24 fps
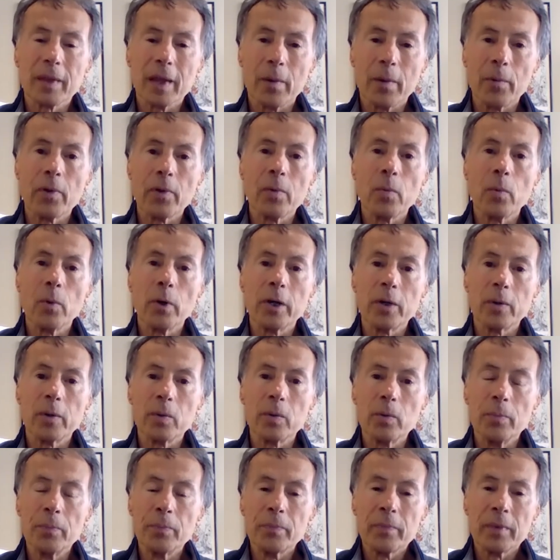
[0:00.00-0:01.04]
really want
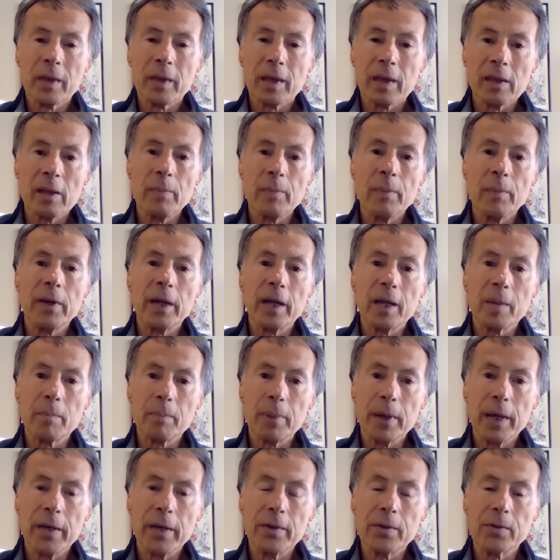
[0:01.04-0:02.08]
to eliminate
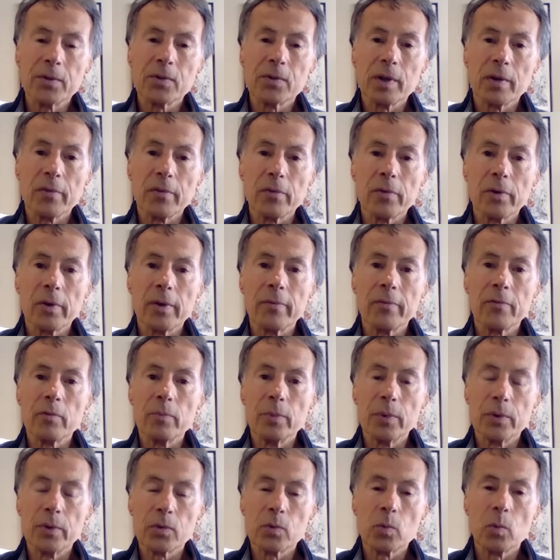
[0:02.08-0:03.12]
pain and suffering from
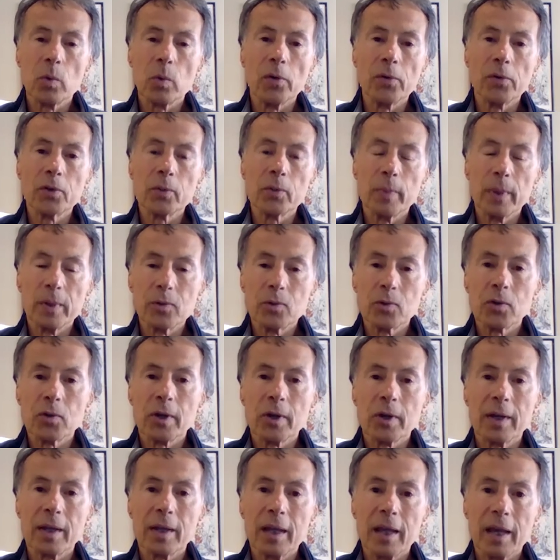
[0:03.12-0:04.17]
this world as much as
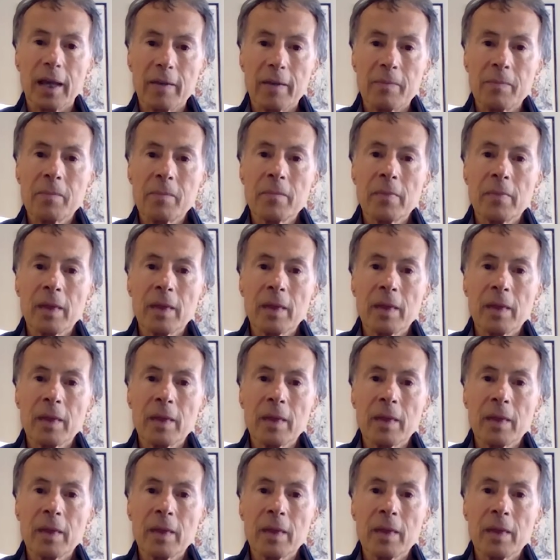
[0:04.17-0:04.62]
I can.